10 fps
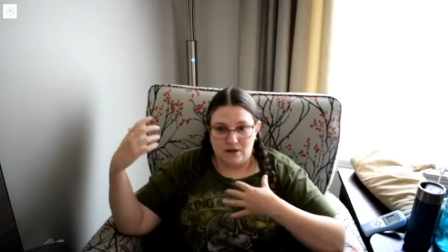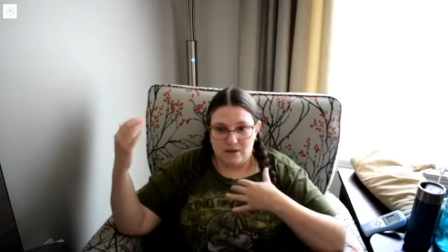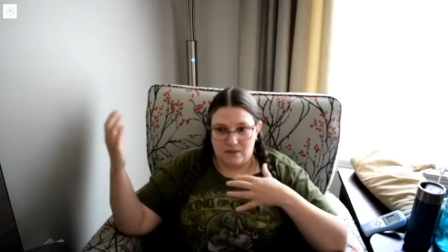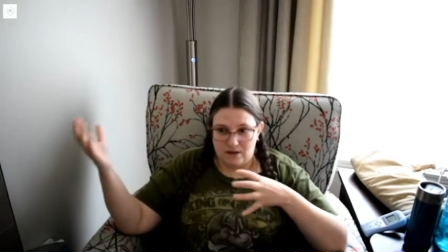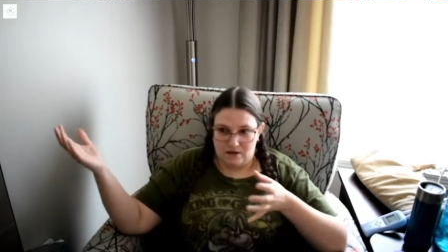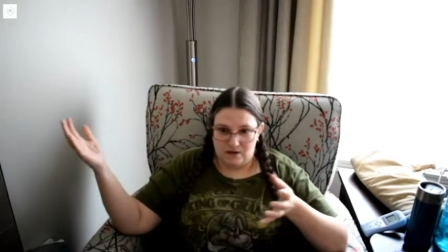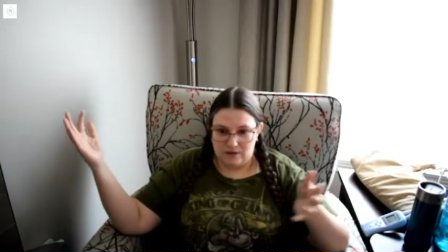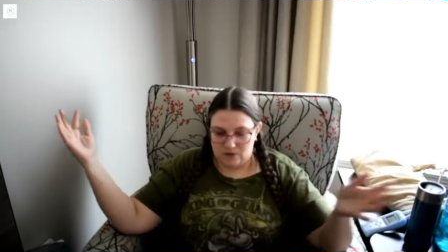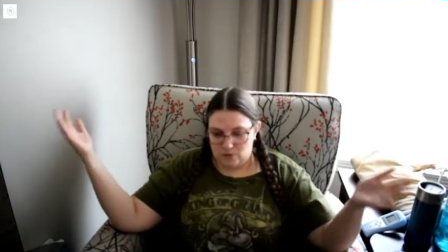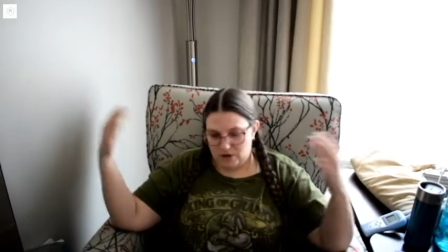And then,
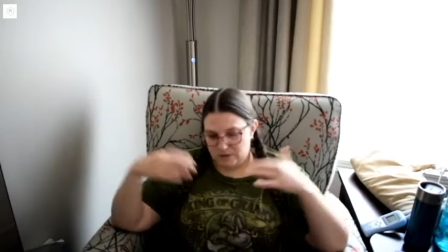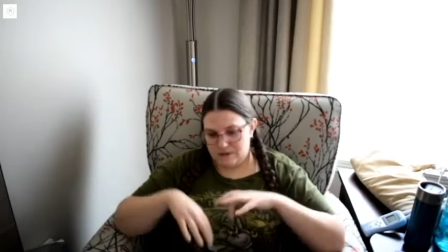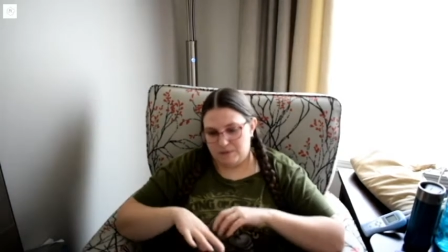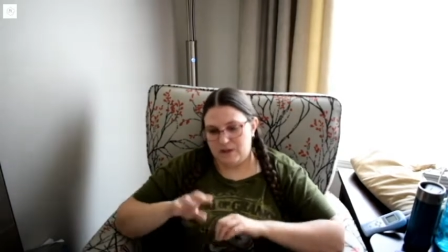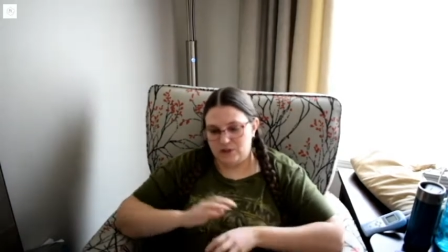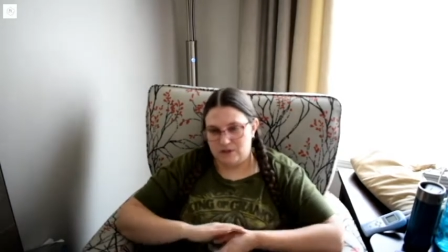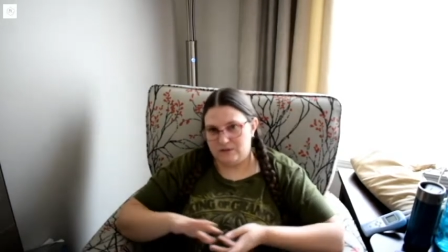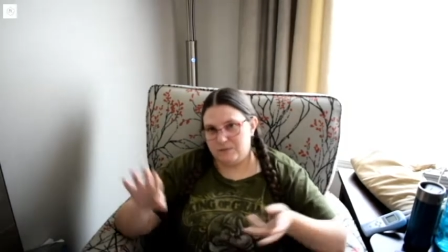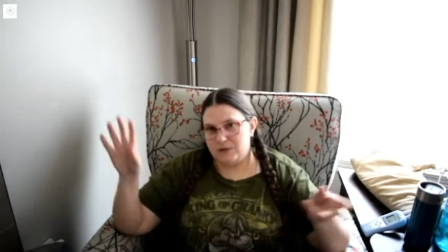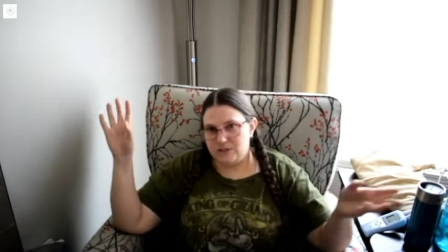like, the water would splash in,
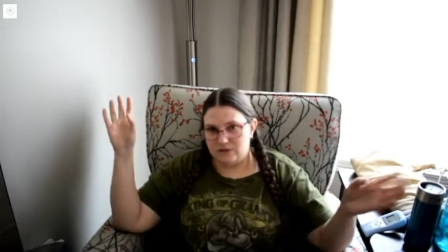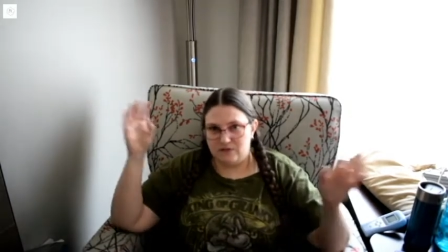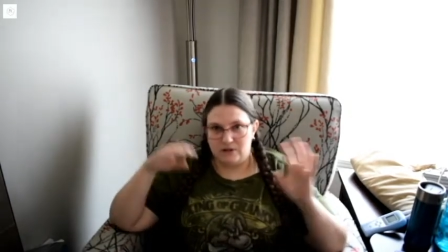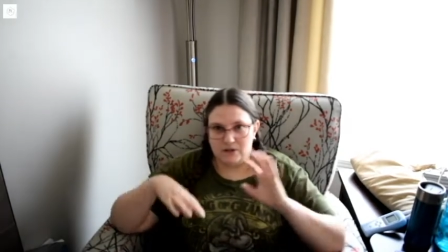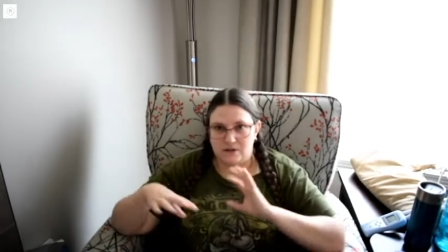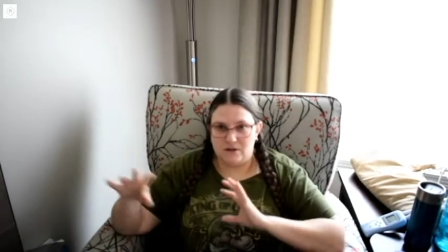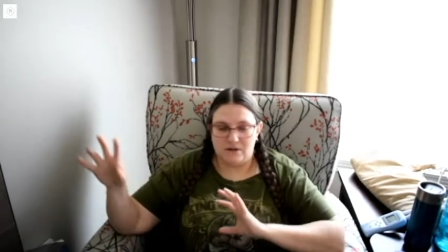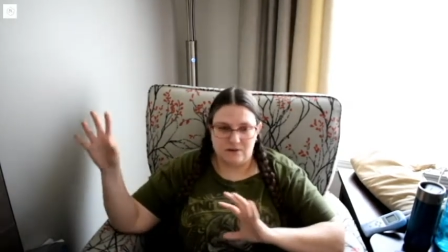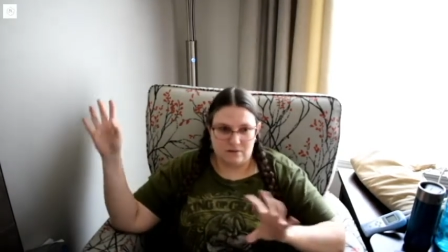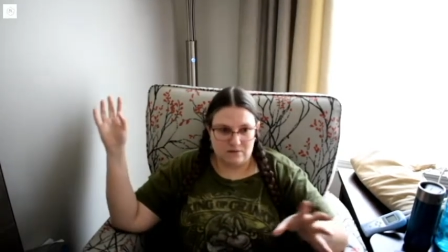splash out the vinegar,
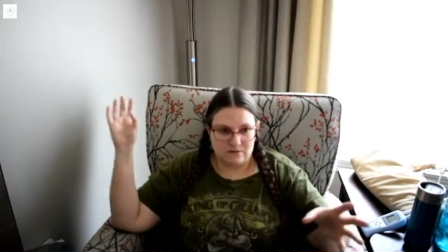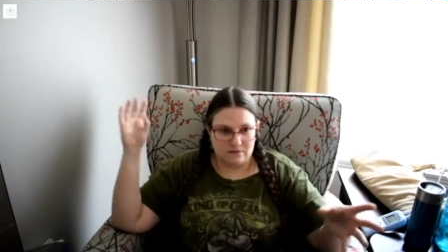and